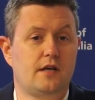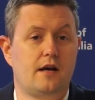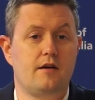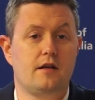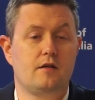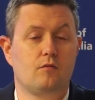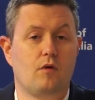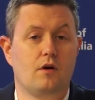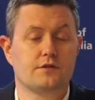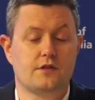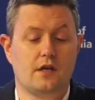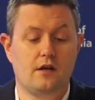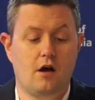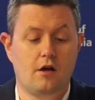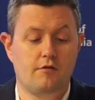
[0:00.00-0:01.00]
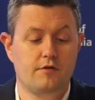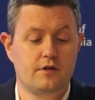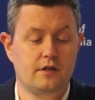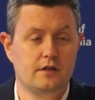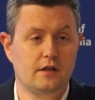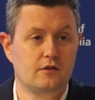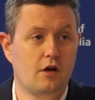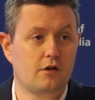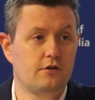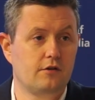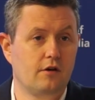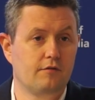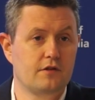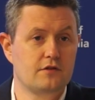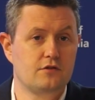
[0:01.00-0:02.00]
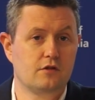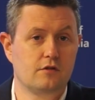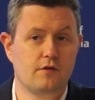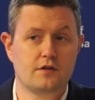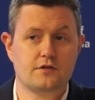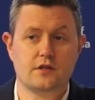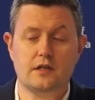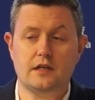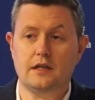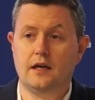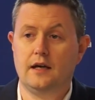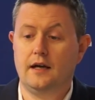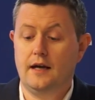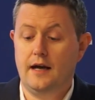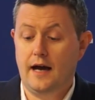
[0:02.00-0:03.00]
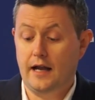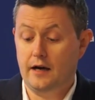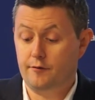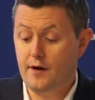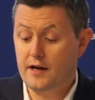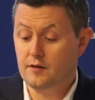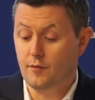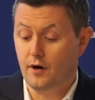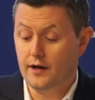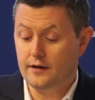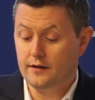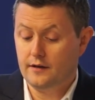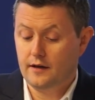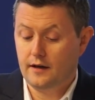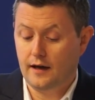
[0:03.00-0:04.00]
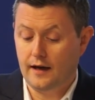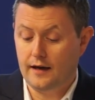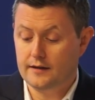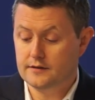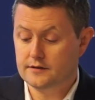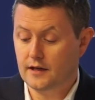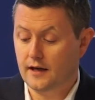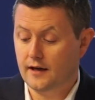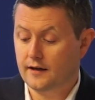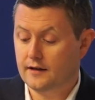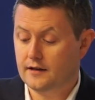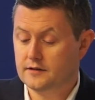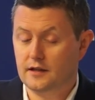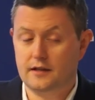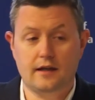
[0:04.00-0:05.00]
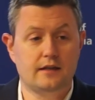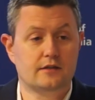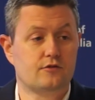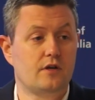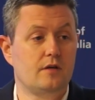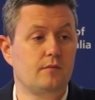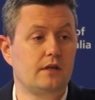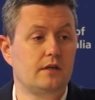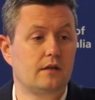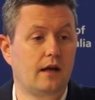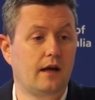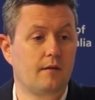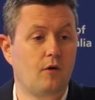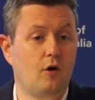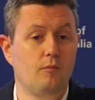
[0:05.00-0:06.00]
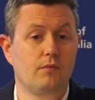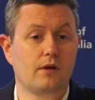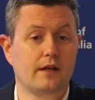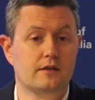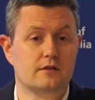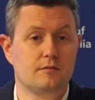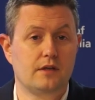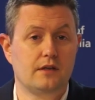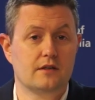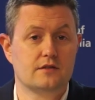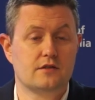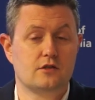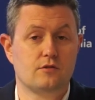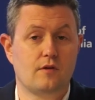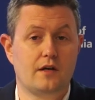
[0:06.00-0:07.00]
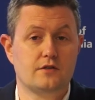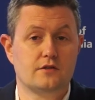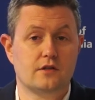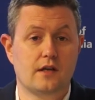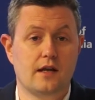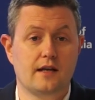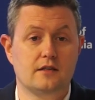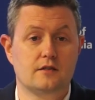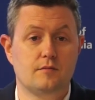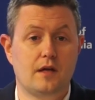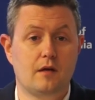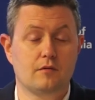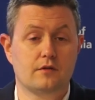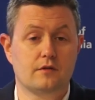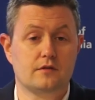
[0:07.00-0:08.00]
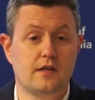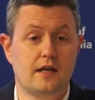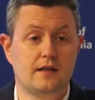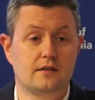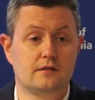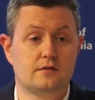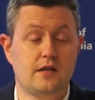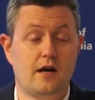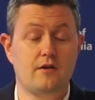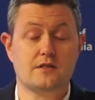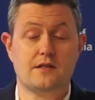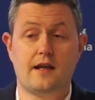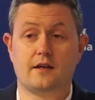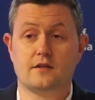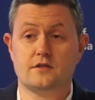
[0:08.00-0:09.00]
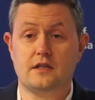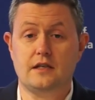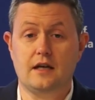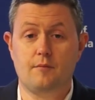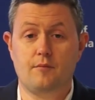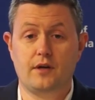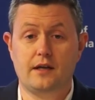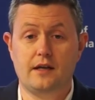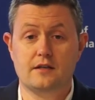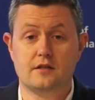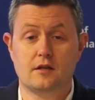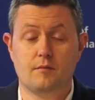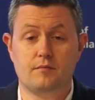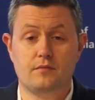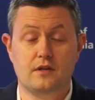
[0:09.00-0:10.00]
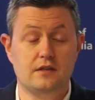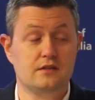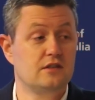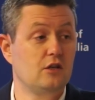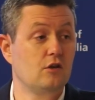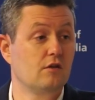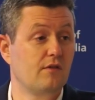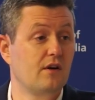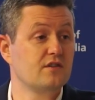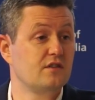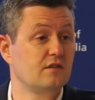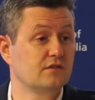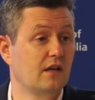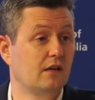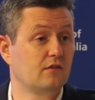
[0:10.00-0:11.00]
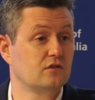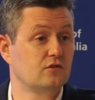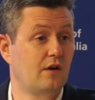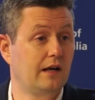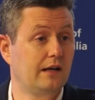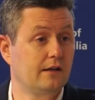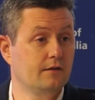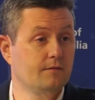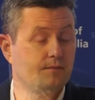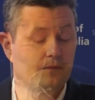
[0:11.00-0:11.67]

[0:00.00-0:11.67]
Terry was an honorary doctor of this university and a friend of mine, and uh, it's extremely uh, humbling to be in this situation today to be able to take Terry's legacy and bring it into the, the University of South Australia.